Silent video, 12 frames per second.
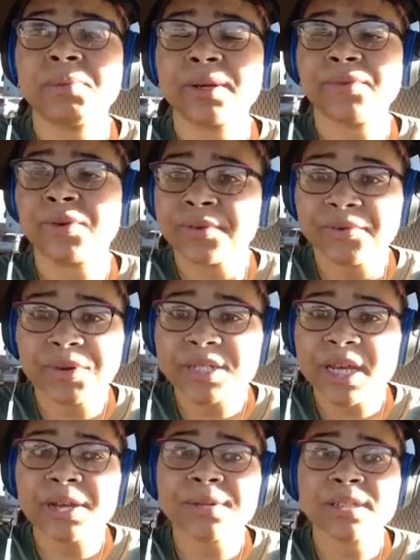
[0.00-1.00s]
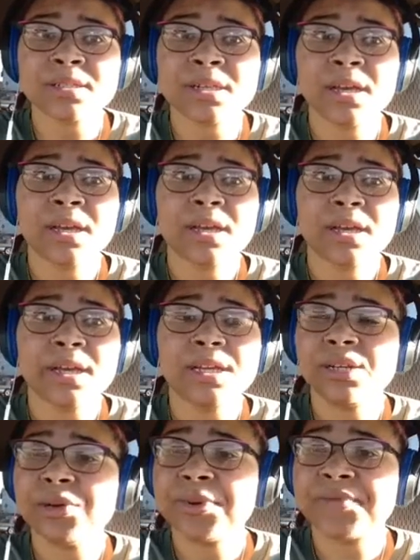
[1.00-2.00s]
for Terrence
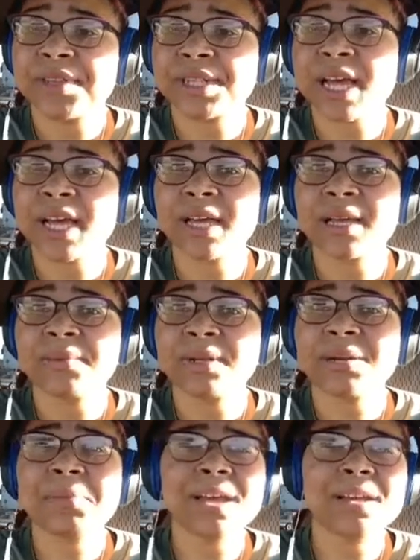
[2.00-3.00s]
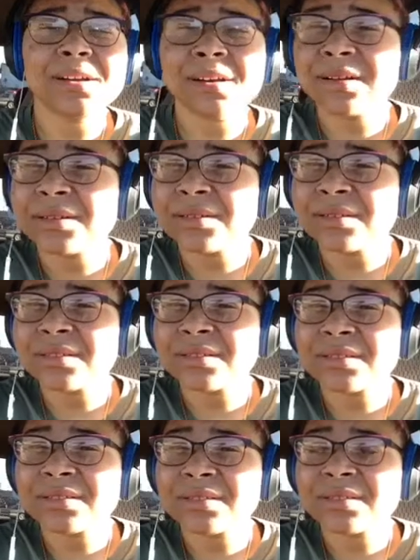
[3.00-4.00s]
in lieu of the time? And I'm like, girl,
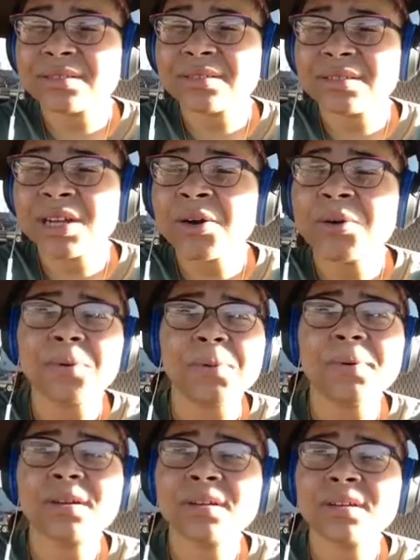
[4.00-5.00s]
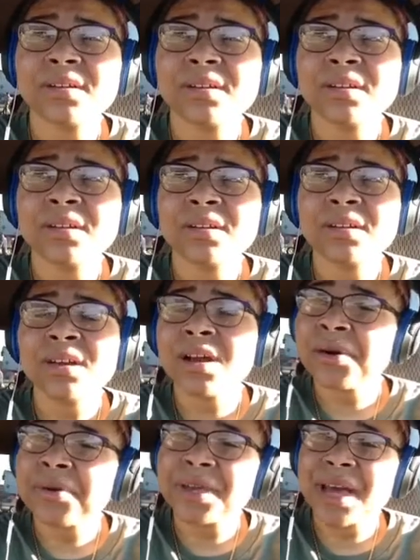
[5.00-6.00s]
no,
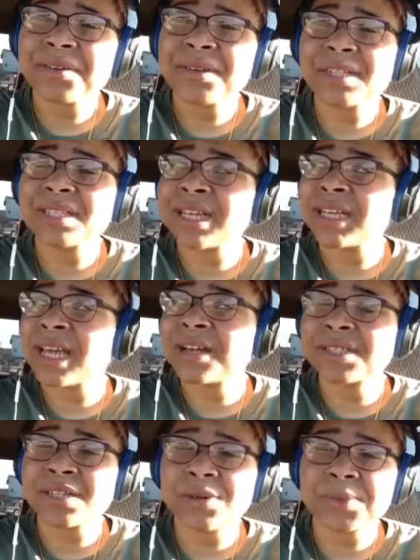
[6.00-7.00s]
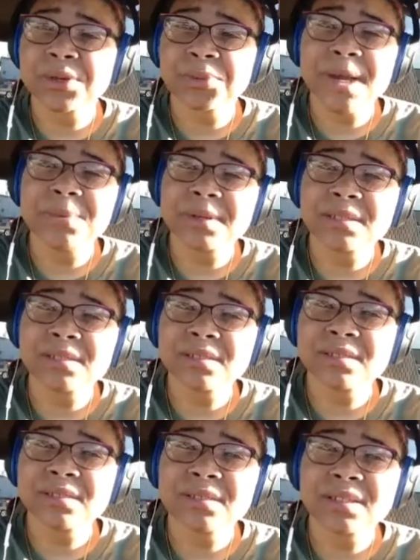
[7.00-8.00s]
y'all don't understand y'all son was a
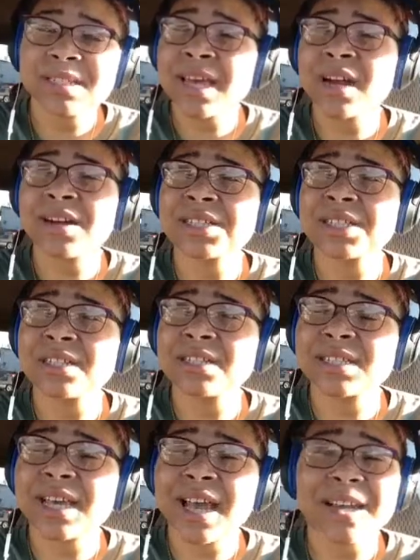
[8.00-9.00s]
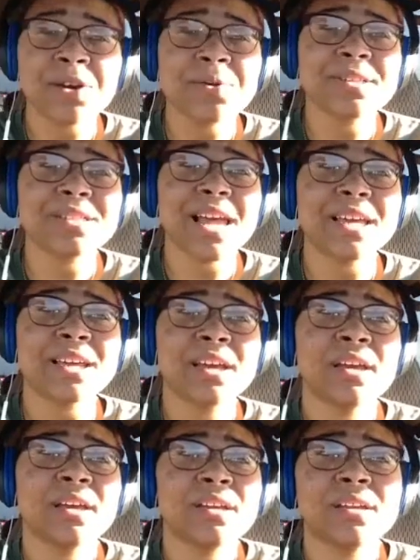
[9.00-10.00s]
rapist. Is that hard to understand? I know it's like,
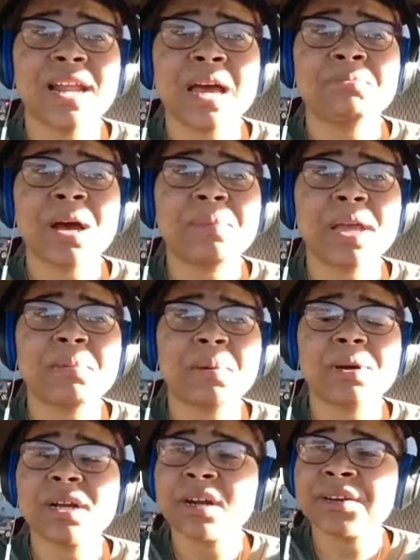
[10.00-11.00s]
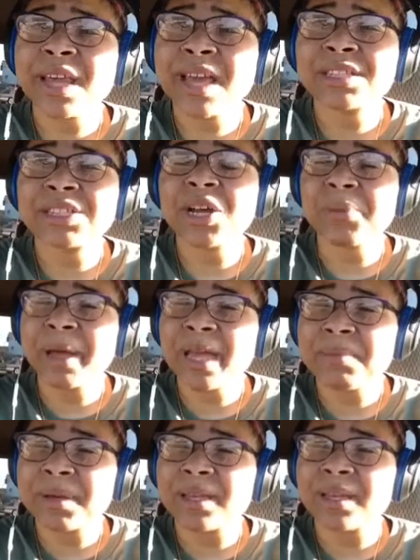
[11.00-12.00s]
not my baby, but girl, yes, your
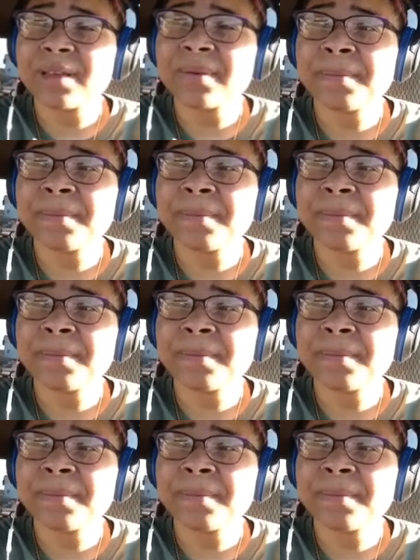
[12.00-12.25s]
baby.